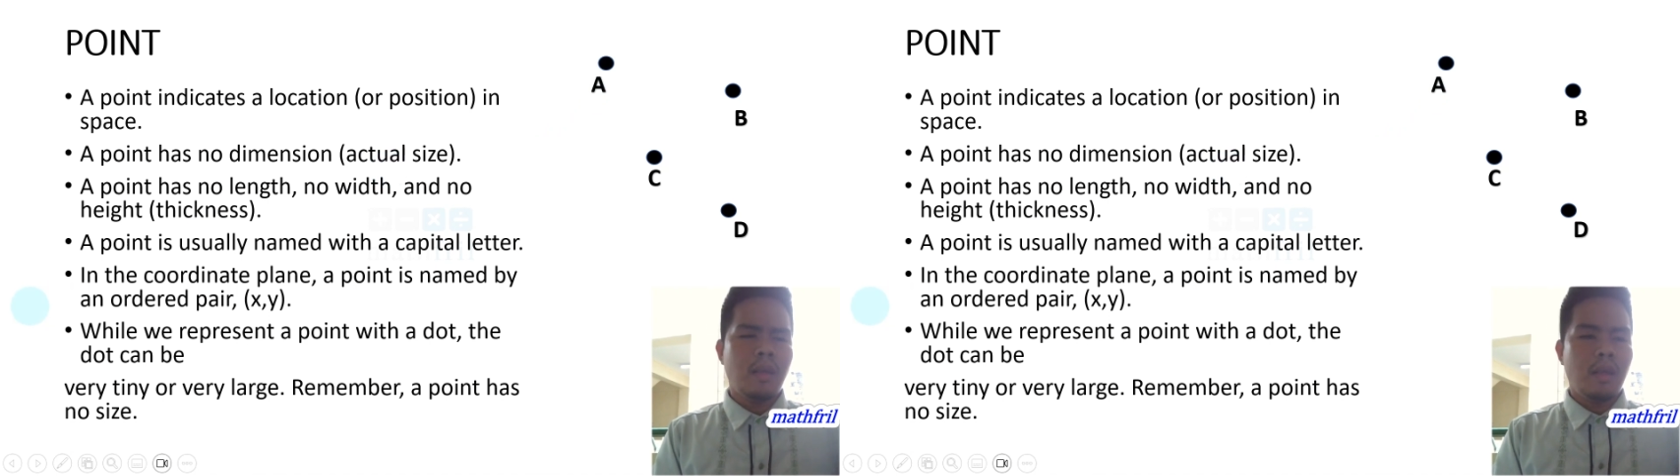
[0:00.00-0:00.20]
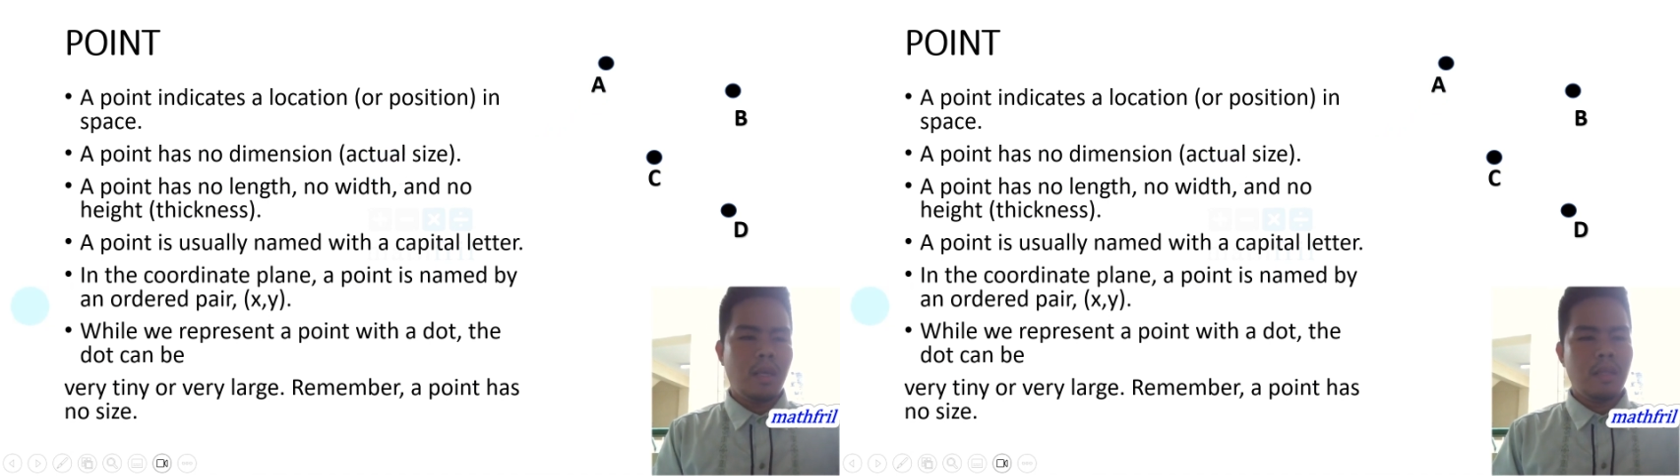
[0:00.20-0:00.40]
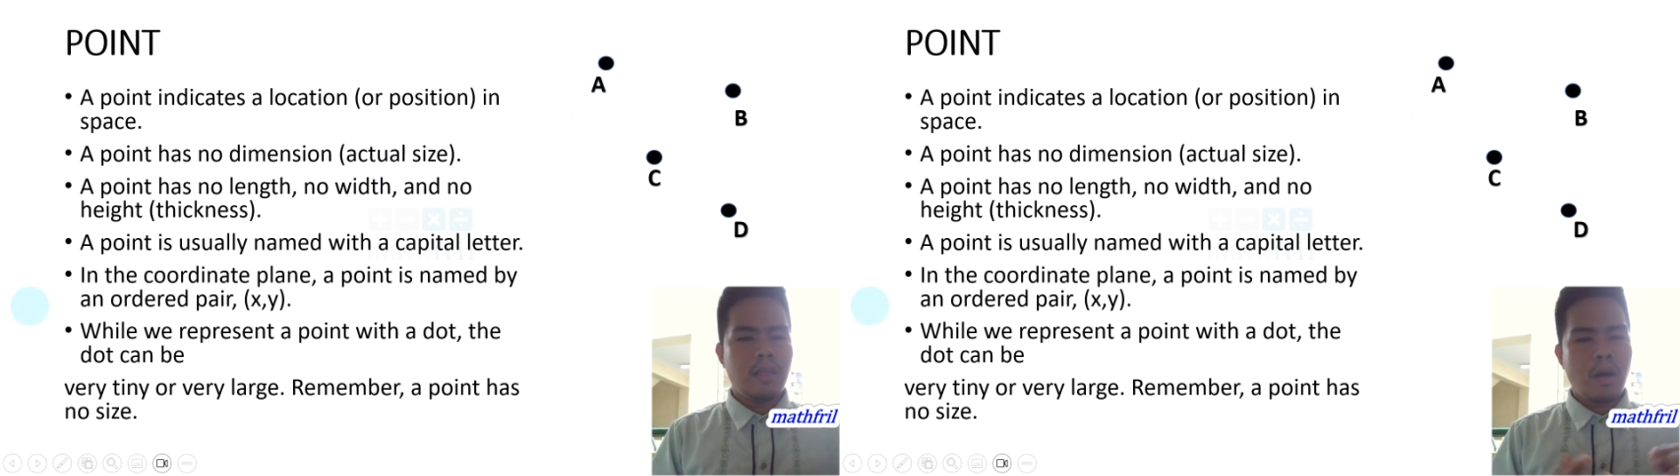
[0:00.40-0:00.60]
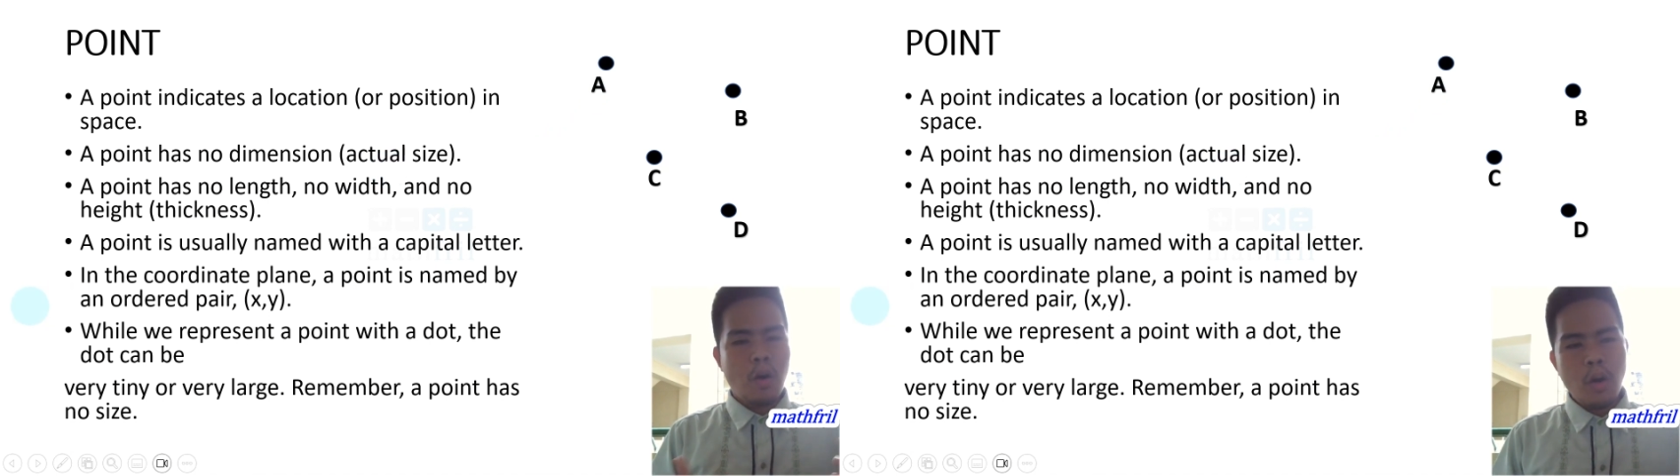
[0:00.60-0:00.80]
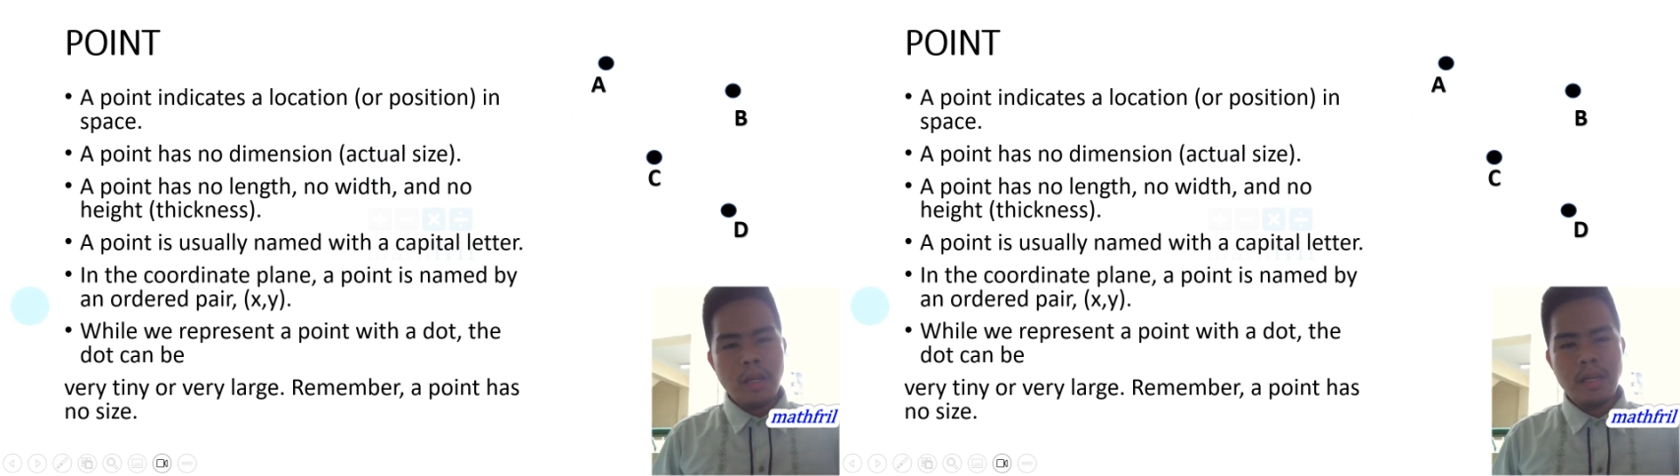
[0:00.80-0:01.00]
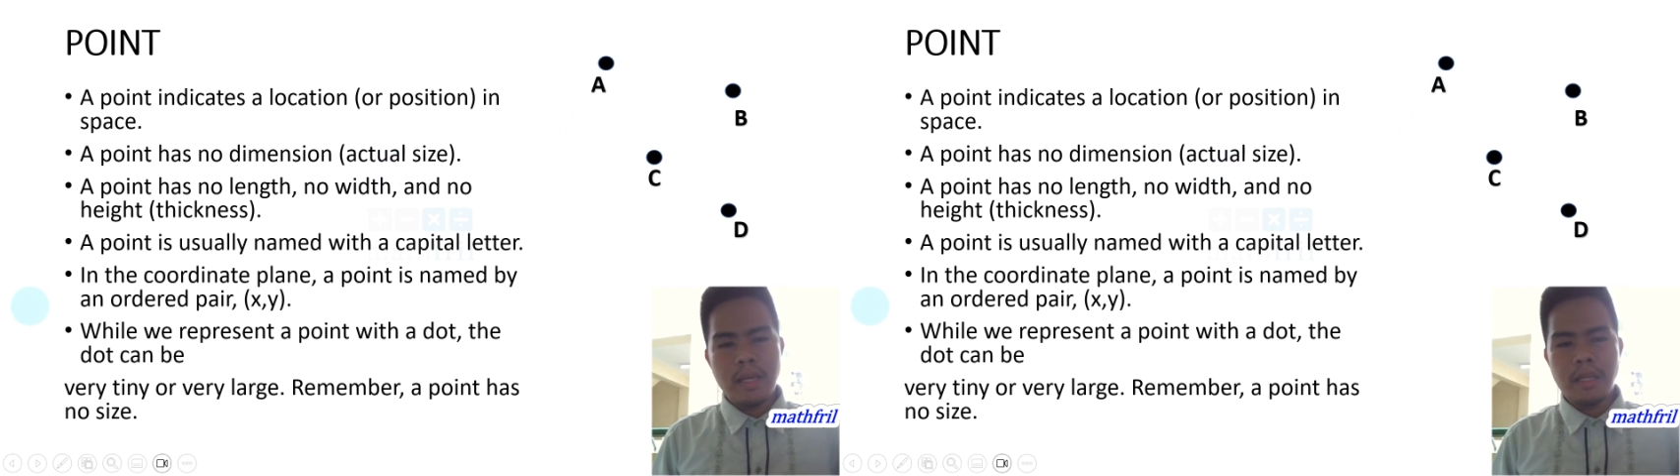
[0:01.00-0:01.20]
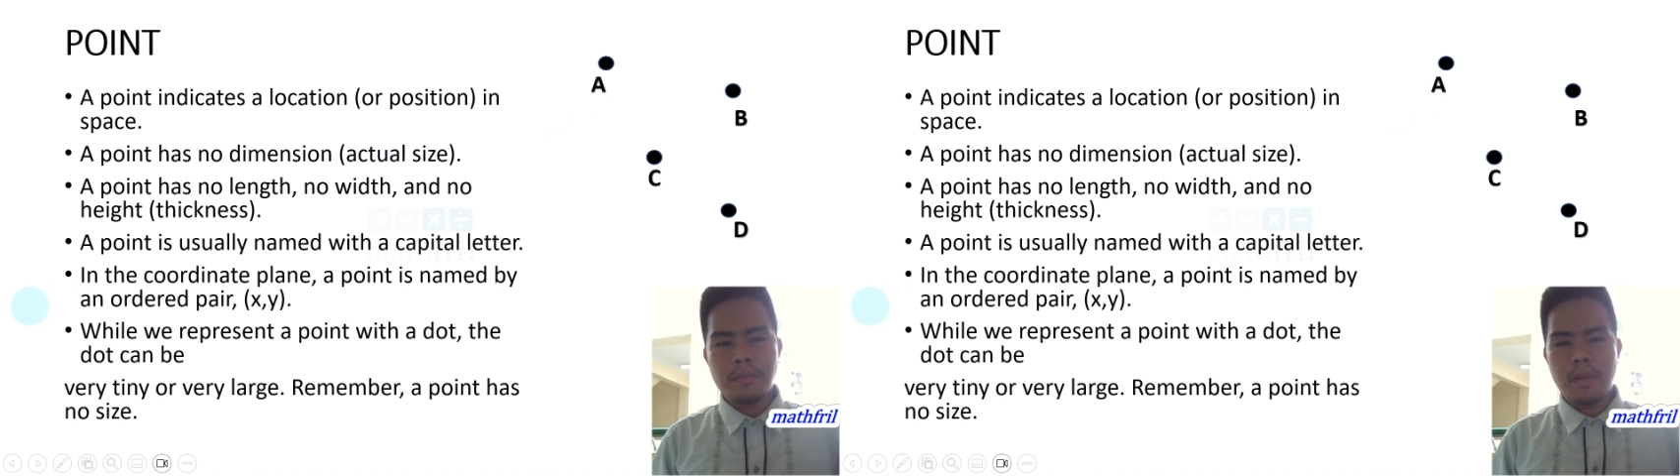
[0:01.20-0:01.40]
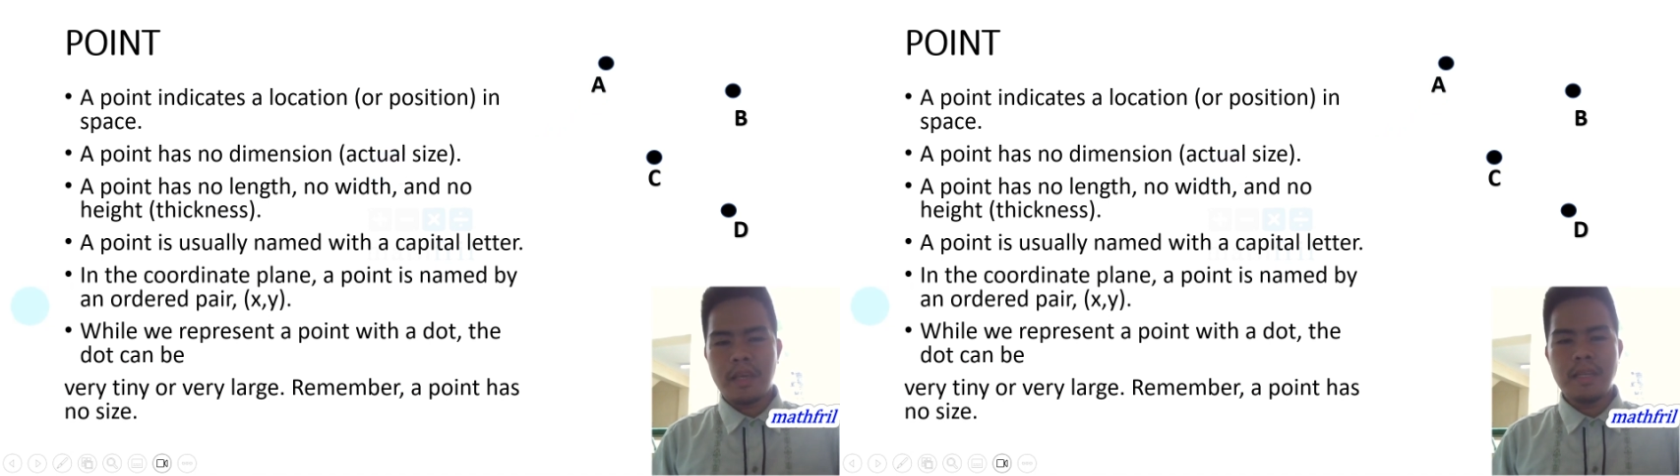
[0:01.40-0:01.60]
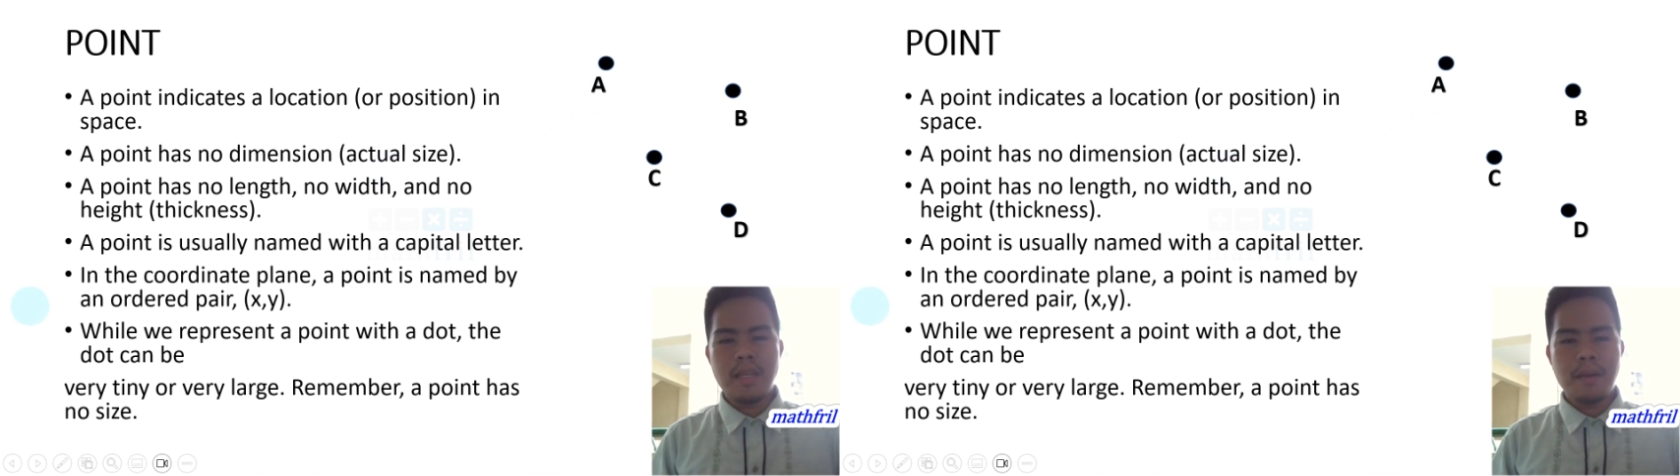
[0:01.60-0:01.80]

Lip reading: In the coordinate plane,